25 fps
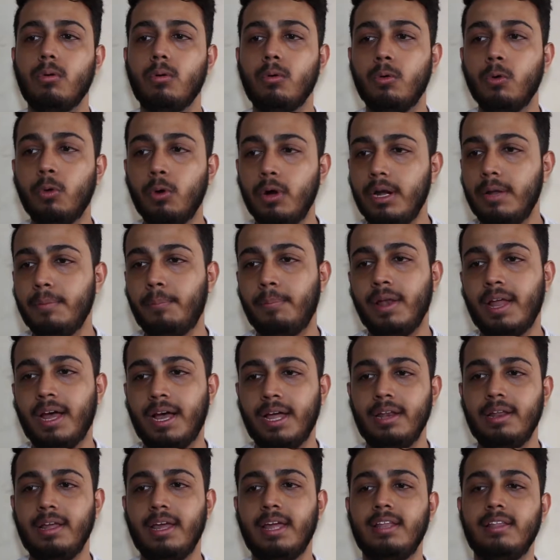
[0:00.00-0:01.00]
gold
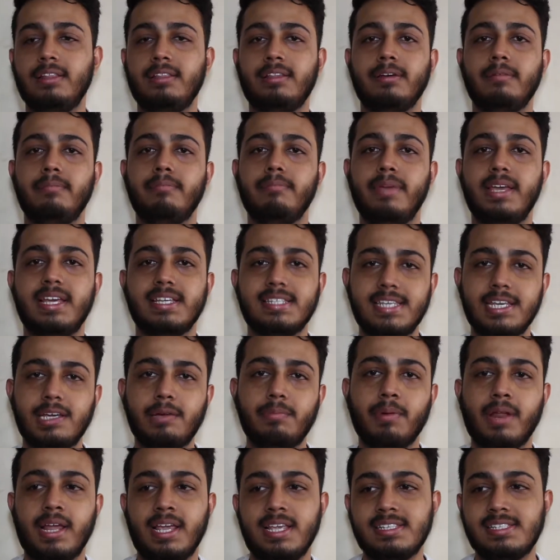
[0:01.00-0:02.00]
plan, and the
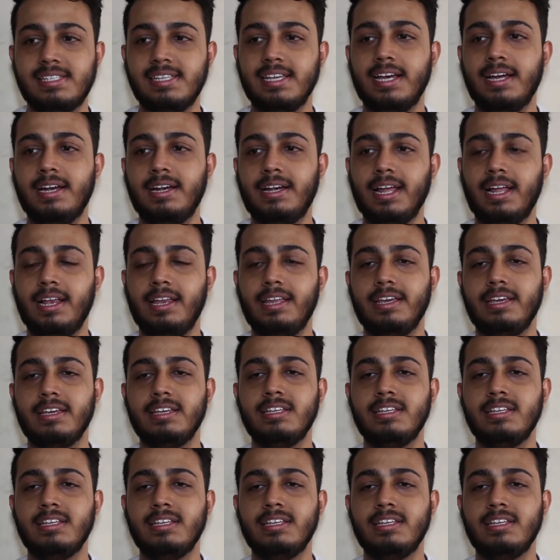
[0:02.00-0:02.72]
basic price they are telling